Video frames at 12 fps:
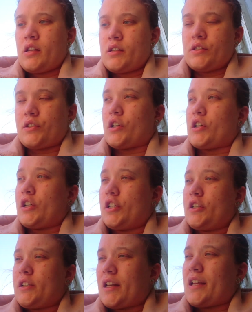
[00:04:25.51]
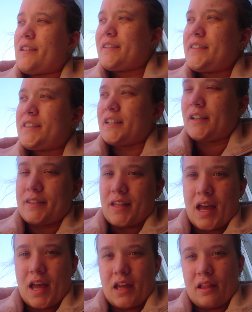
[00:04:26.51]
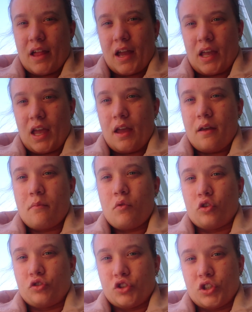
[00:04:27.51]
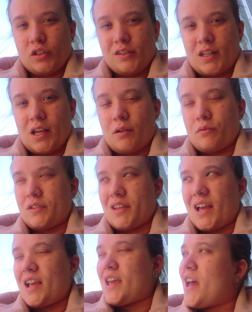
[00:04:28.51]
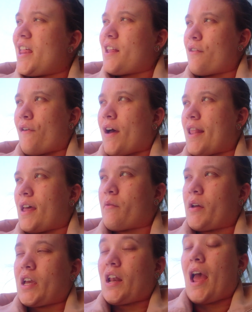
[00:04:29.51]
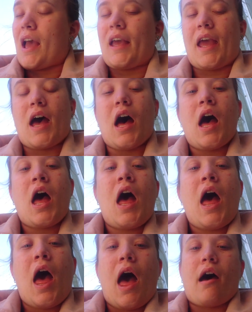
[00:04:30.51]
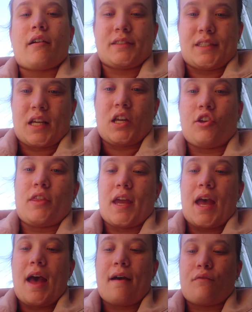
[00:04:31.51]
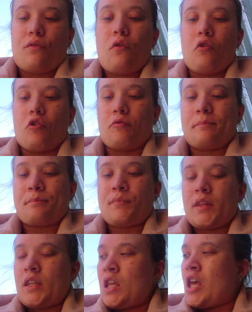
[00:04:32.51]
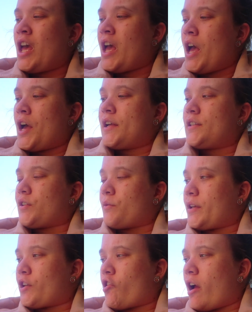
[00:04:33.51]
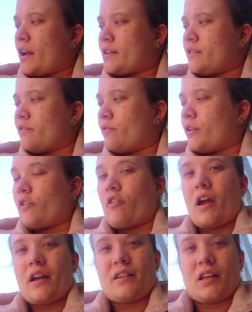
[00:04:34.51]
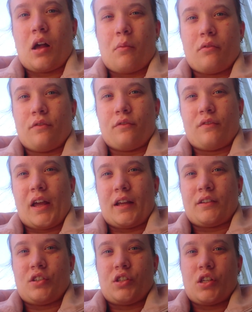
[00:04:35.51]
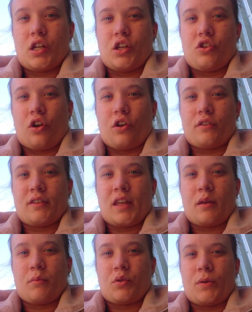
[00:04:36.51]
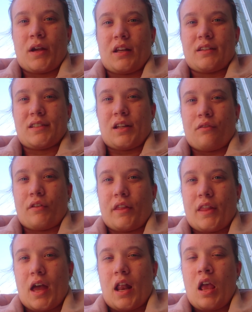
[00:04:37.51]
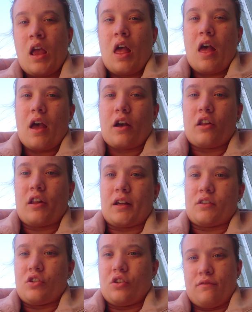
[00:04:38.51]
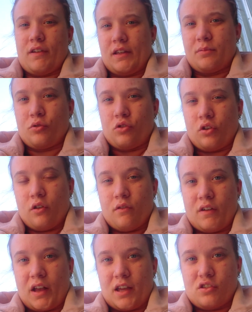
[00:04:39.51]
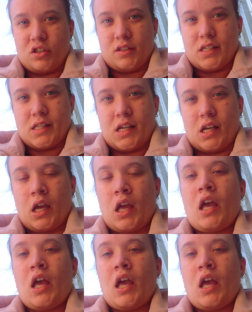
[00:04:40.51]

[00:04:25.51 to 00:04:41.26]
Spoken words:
So needless to say, like, Em on Tuesday was like, yeah, that's fine, like, we can hang out, I'll see you there at 4. So we cracked a couple of like dirty jokes in between and stuff like that. I got like 2 Facebook notifications, I think.